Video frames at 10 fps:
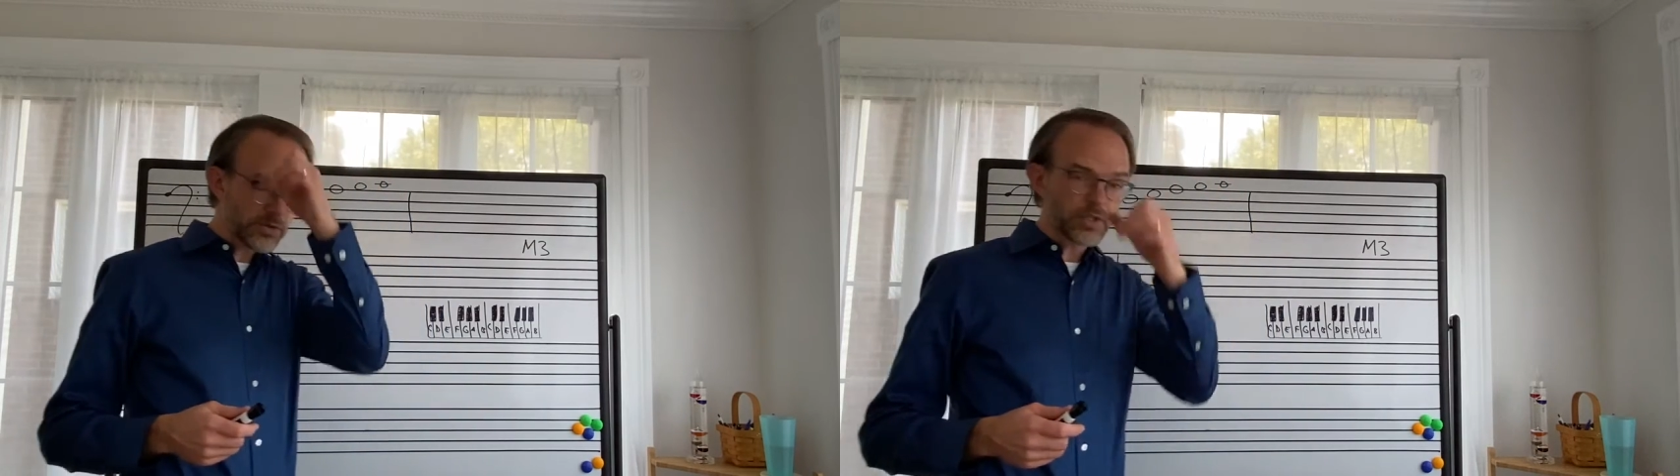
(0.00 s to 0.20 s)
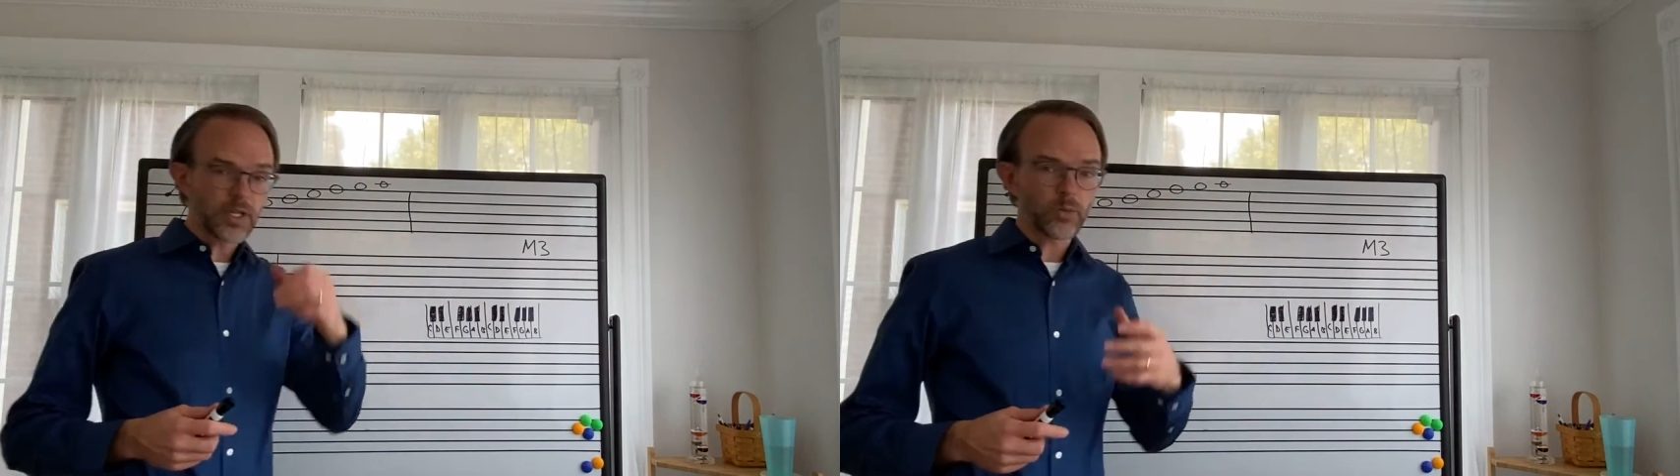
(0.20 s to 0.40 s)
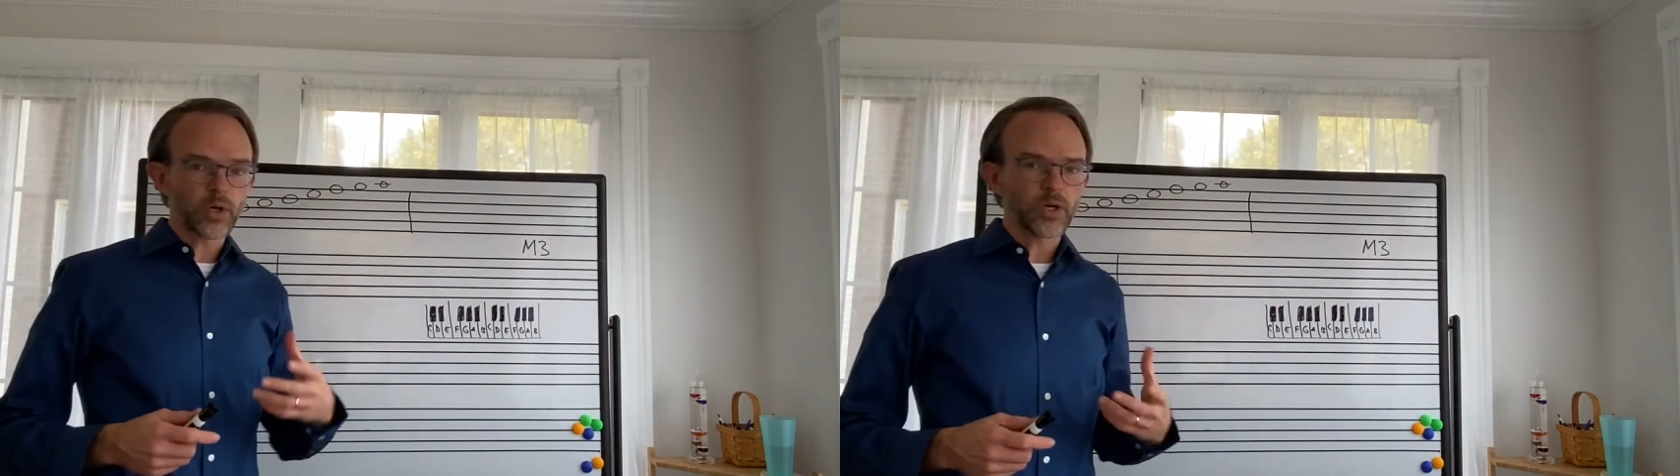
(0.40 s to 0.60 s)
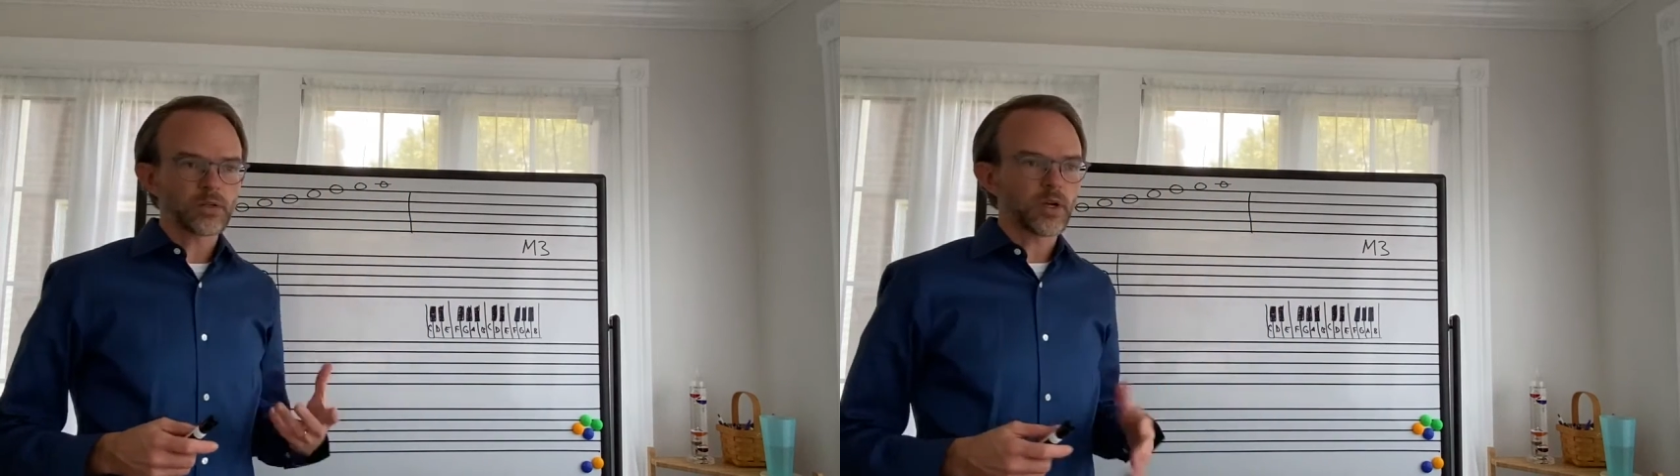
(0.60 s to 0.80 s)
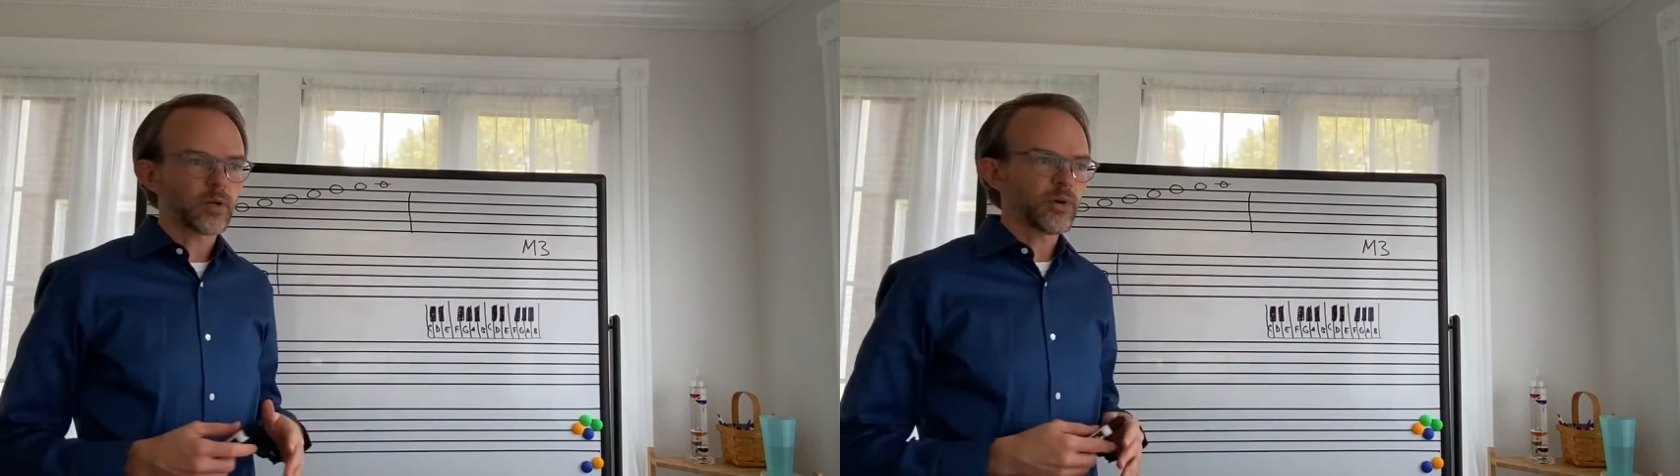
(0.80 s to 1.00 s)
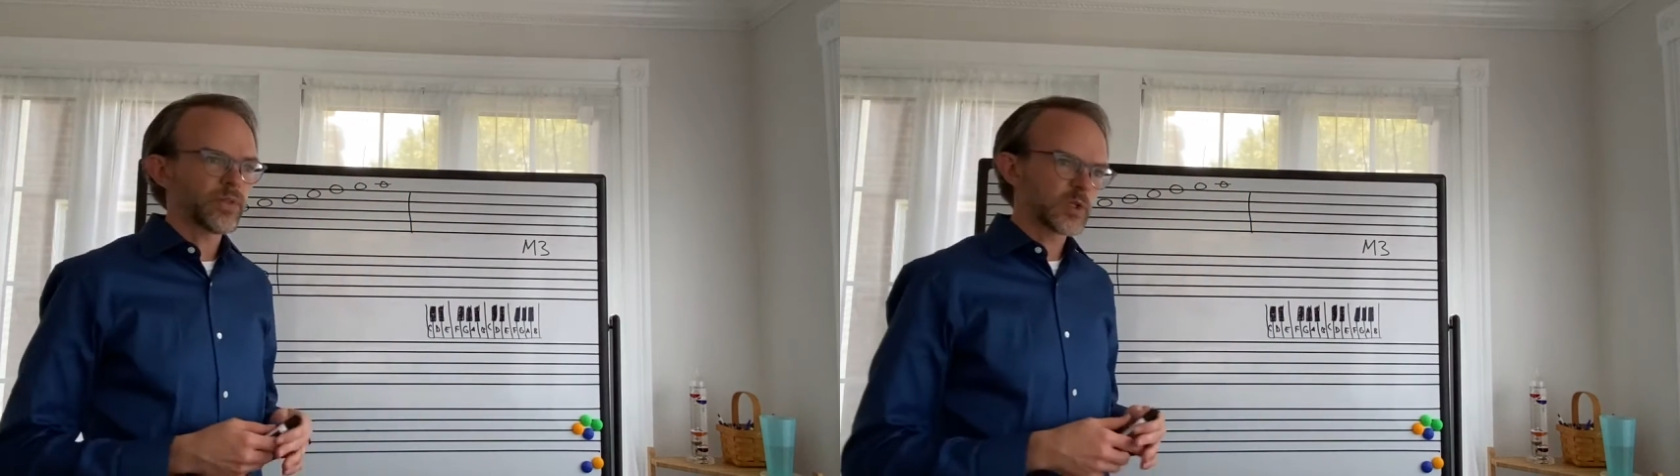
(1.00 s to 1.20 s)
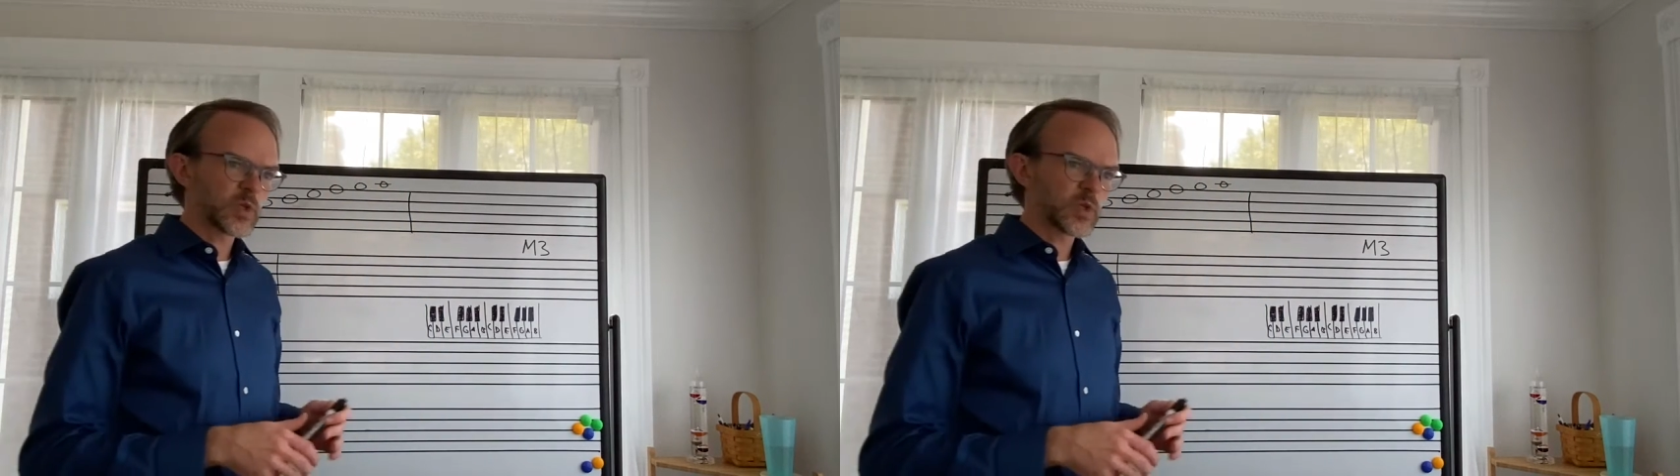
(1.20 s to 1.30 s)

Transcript: Today we're going to talk about the